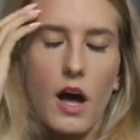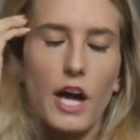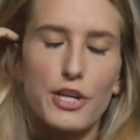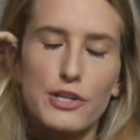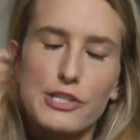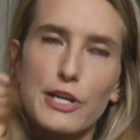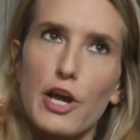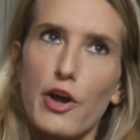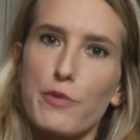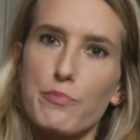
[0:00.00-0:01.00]
I
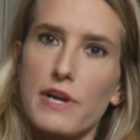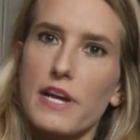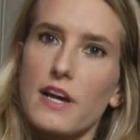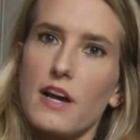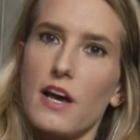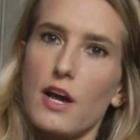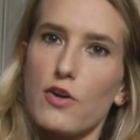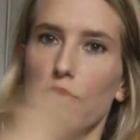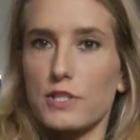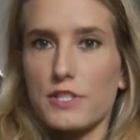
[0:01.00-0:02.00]
usually bring a
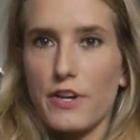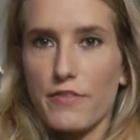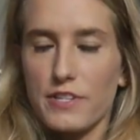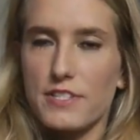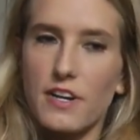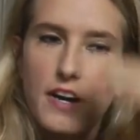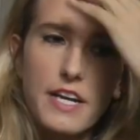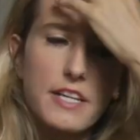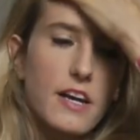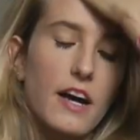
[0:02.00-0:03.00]
crossover
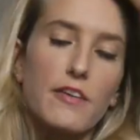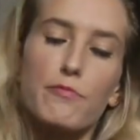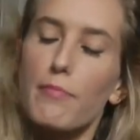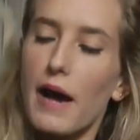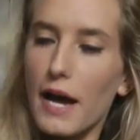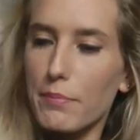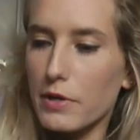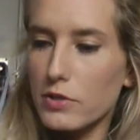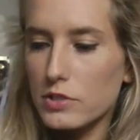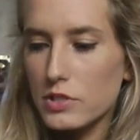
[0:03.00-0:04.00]
side kind of bag,
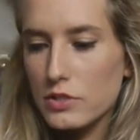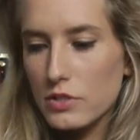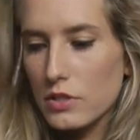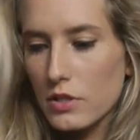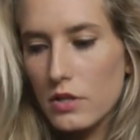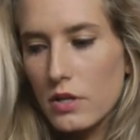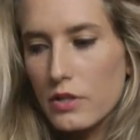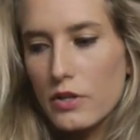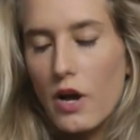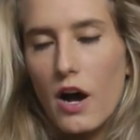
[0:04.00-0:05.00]
because
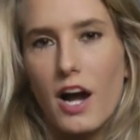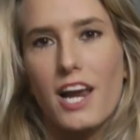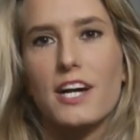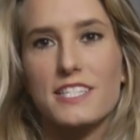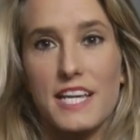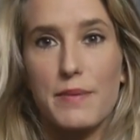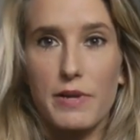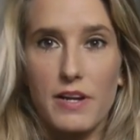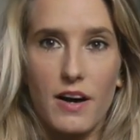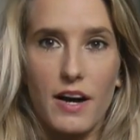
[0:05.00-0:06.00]
I like to keep
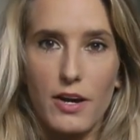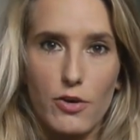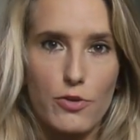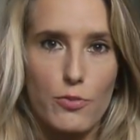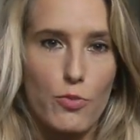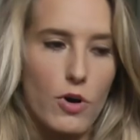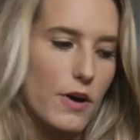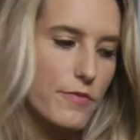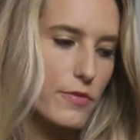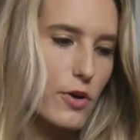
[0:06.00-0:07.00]
an eye on what
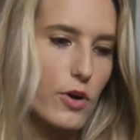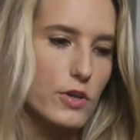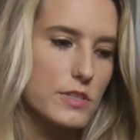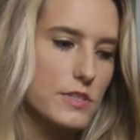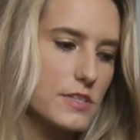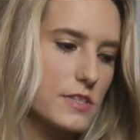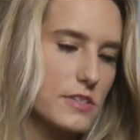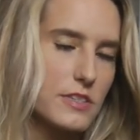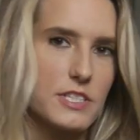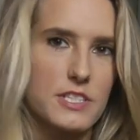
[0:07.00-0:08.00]
I've got,
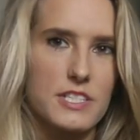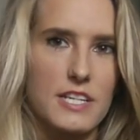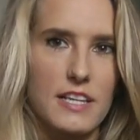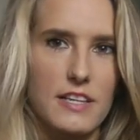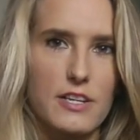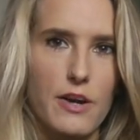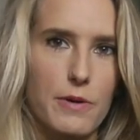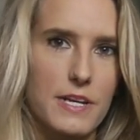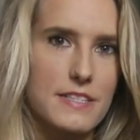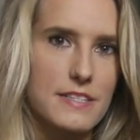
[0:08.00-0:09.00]
just check that no
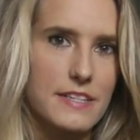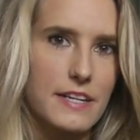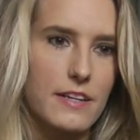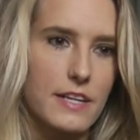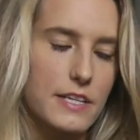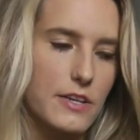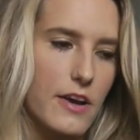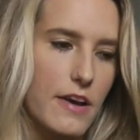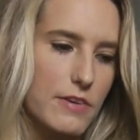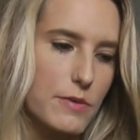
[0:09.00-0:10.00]
one can steal it, you
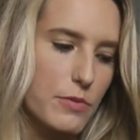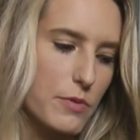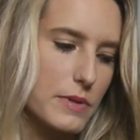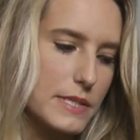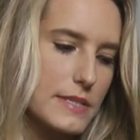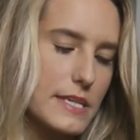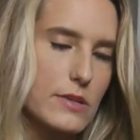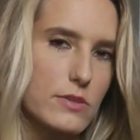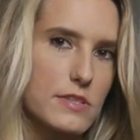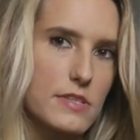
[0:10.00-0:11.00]
know, have it properly
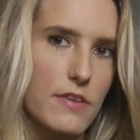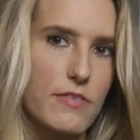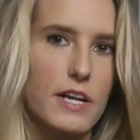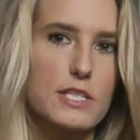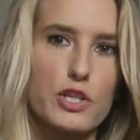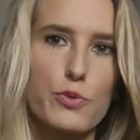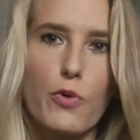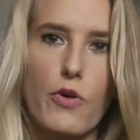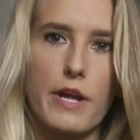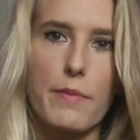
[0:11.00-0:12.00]
sealed and stuff. And I do
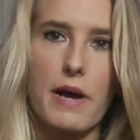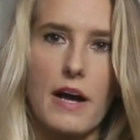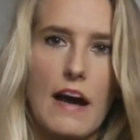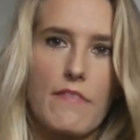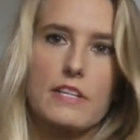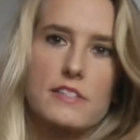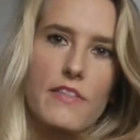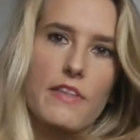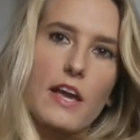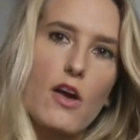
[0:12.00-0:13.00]
worry about having
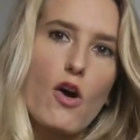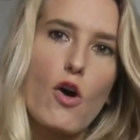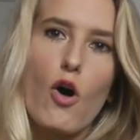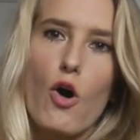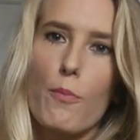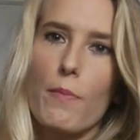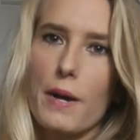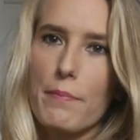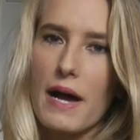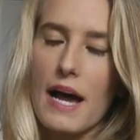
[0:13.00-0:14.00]
something on
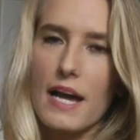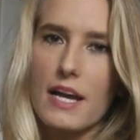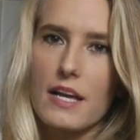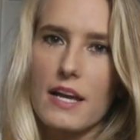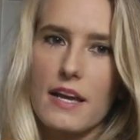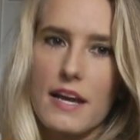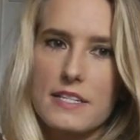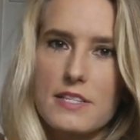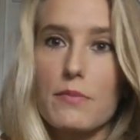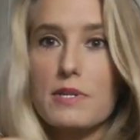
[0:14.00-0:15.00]
my back in
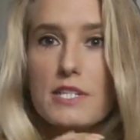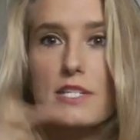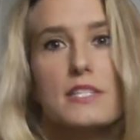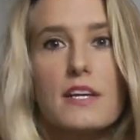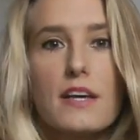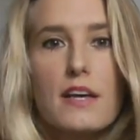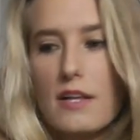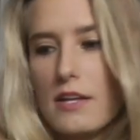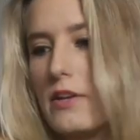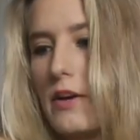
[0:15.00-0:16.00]
case someone just,
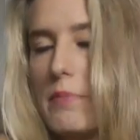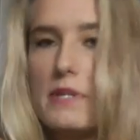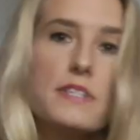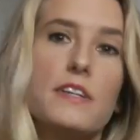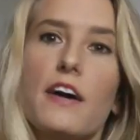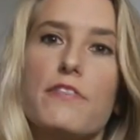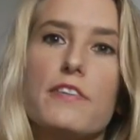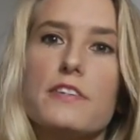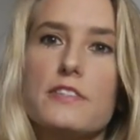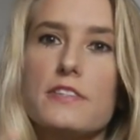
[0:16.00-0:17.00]
you know, puts a knife
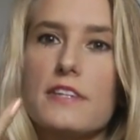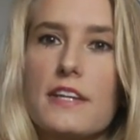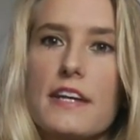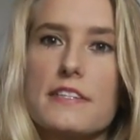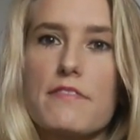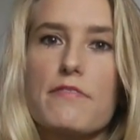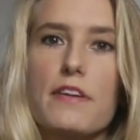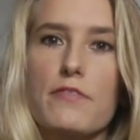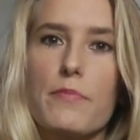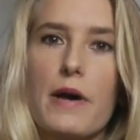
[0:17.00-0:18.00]
under and gets
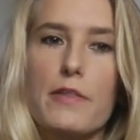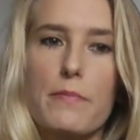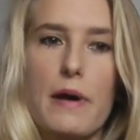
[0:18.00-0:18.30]
everything from out the